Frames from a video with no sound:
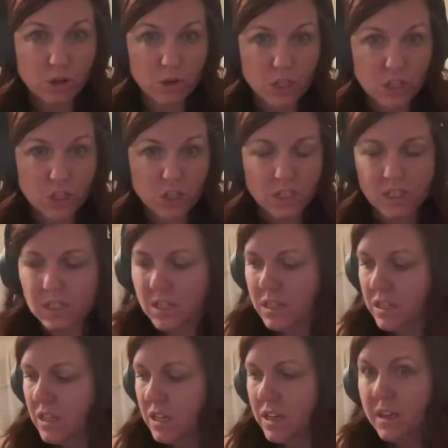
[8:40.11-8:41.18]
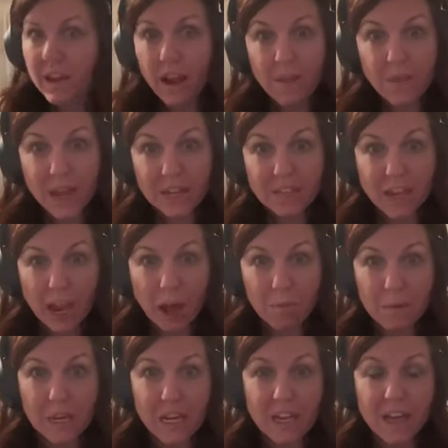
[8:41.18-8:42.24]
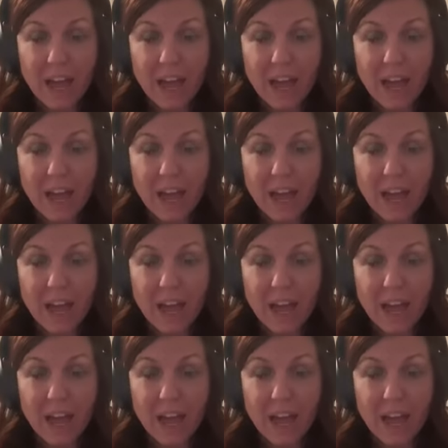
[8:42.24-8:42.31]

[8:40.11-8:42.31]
Christians, and that's happening.